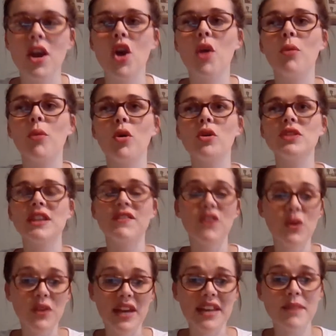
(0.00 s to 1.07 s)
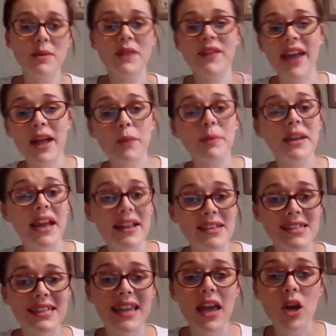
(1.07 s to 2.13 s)
But if you need a bit of a helping hand
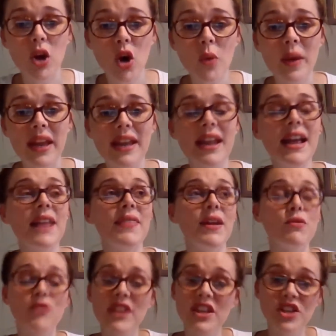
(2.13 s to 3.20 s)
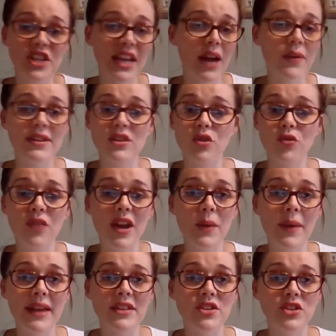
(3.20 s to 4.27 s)
to get going, then reaching out is a great
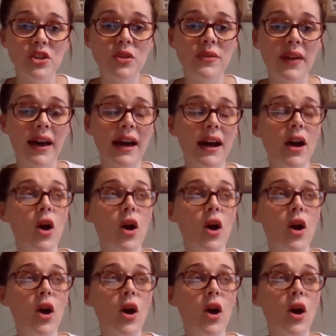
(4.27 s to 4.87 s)
way to do that.